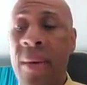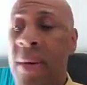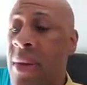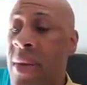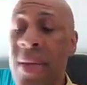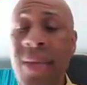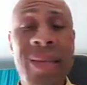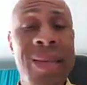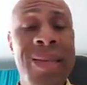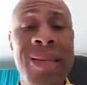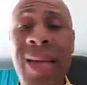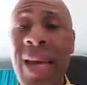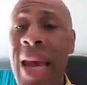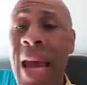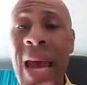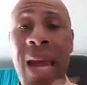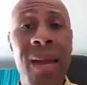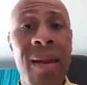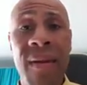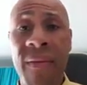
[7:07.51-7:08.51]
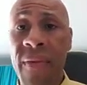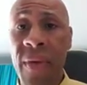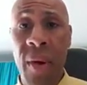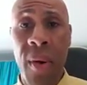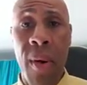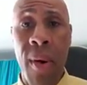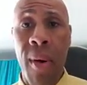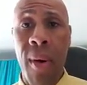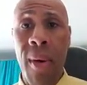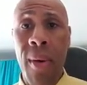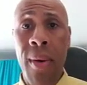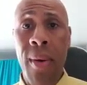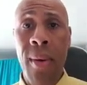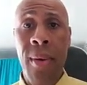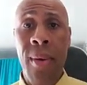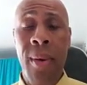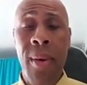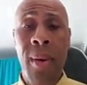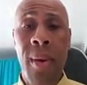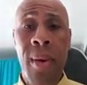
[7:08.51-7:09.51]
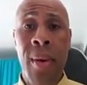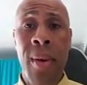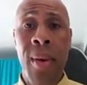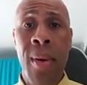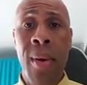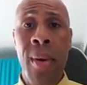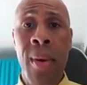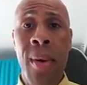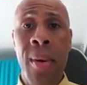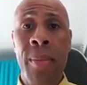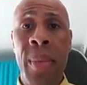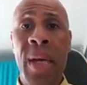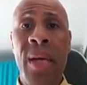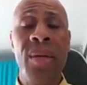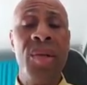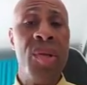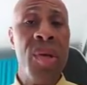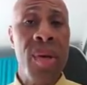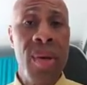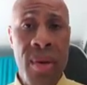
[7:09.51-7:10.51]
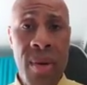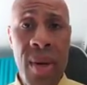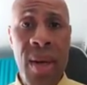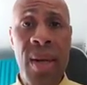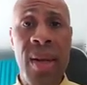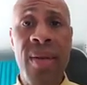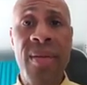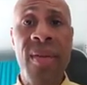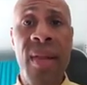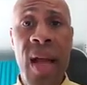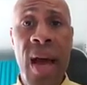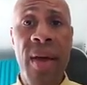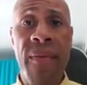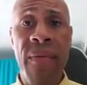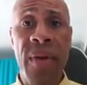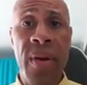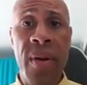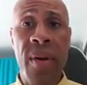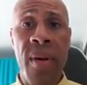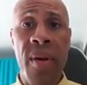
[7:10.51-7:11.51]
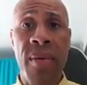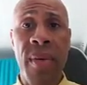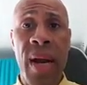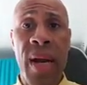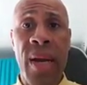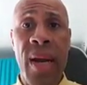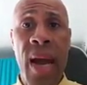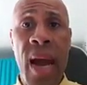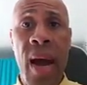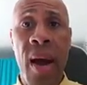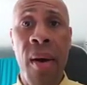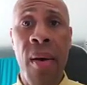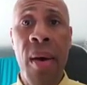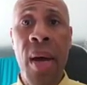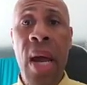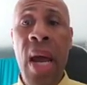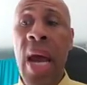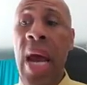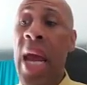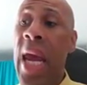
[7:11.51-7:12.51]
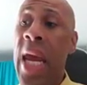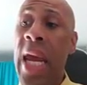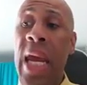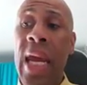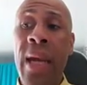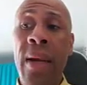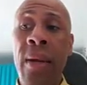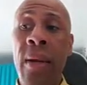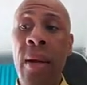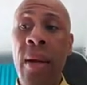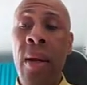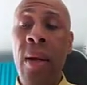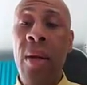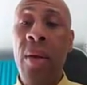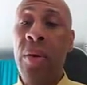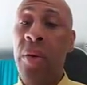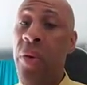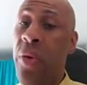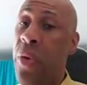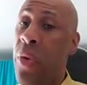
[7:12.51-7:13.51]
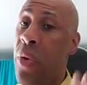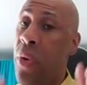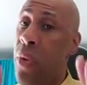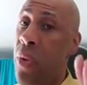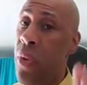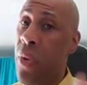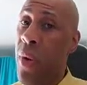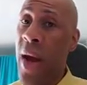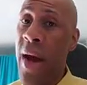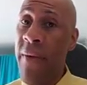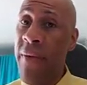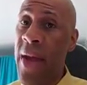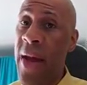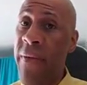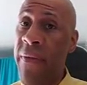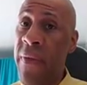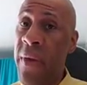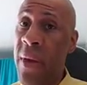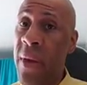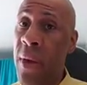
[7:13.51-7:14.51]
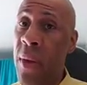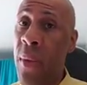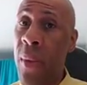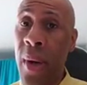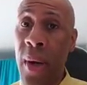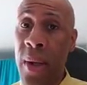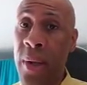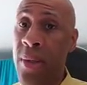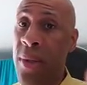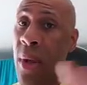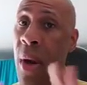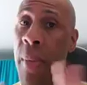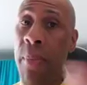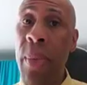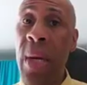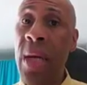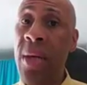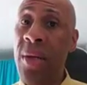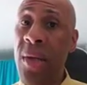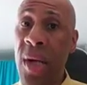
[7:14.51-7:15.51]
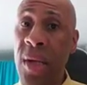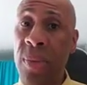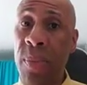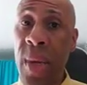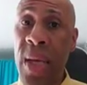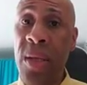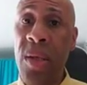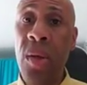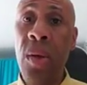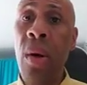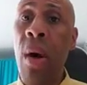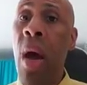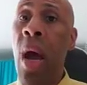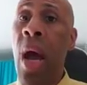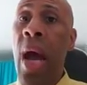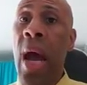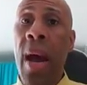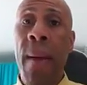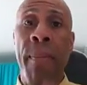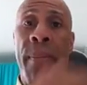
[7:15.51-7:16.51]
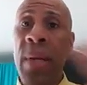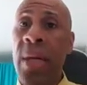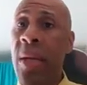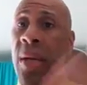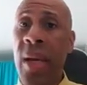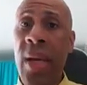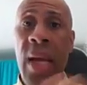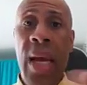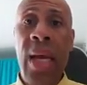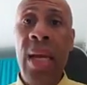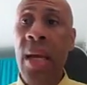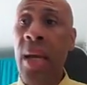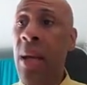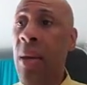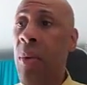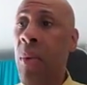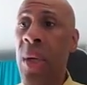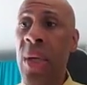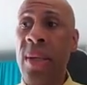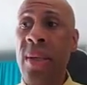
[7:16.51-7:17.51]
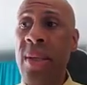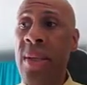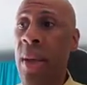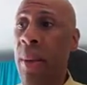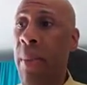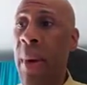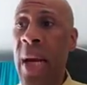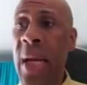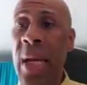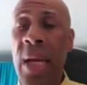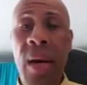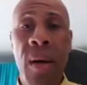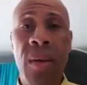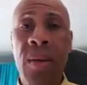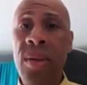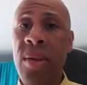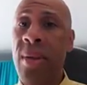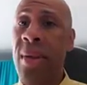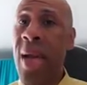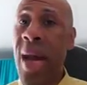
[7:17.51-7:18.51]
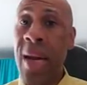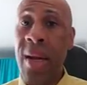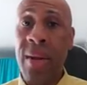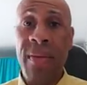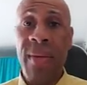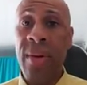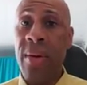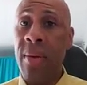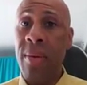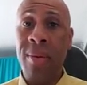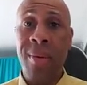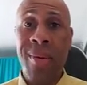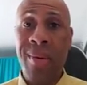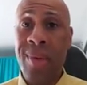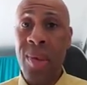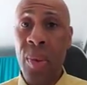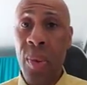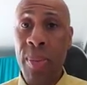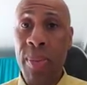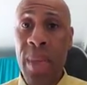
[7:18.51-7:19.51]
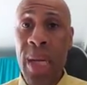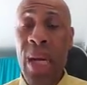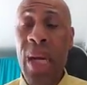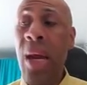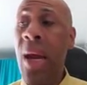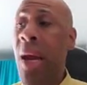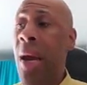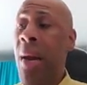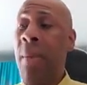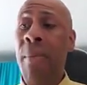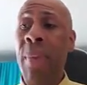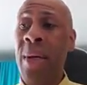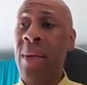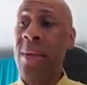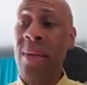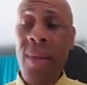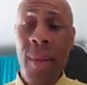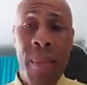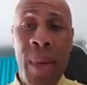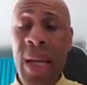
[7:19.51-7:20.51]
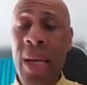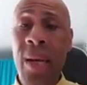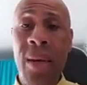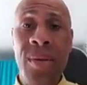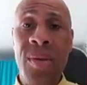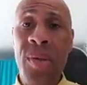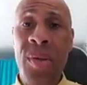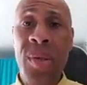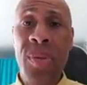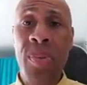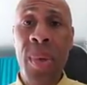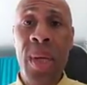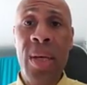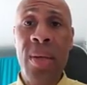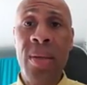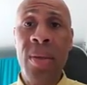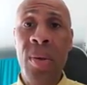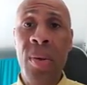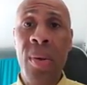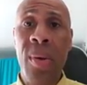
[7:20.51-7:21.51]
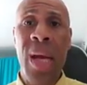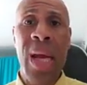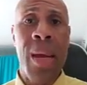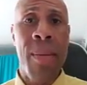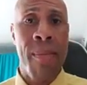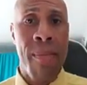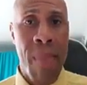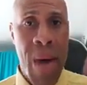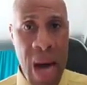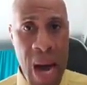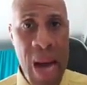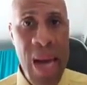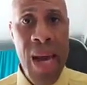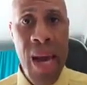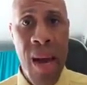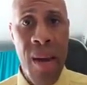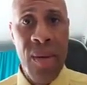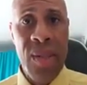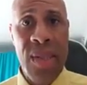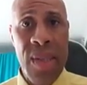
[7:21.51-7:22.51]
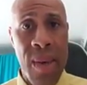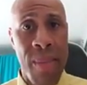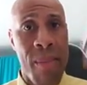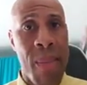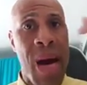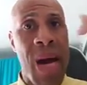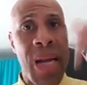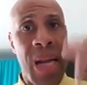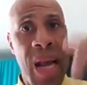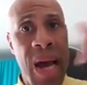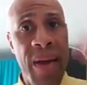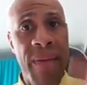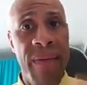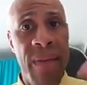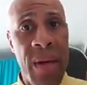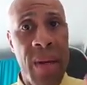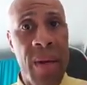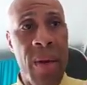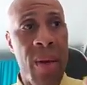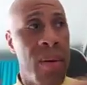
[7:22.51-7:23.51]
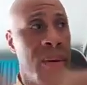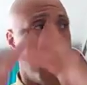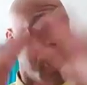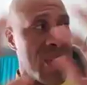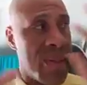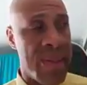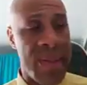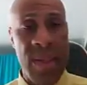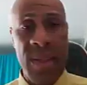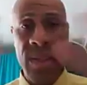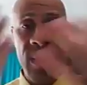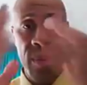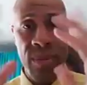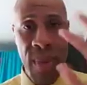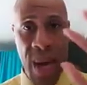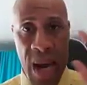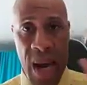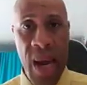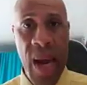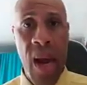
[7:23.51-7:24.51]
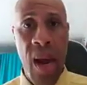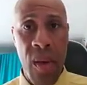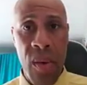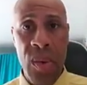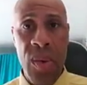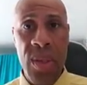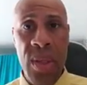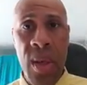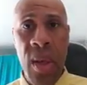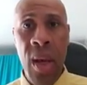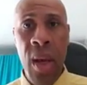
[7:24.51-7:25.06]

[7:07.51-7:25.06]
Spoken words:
This is the end of it all. Because you're hearing this live video right now, and you have that feeling you want to start being judgmental, opinionated with somebody else, not even to me, but somebody else you're speaking to in my house, in my live video, because this is my house.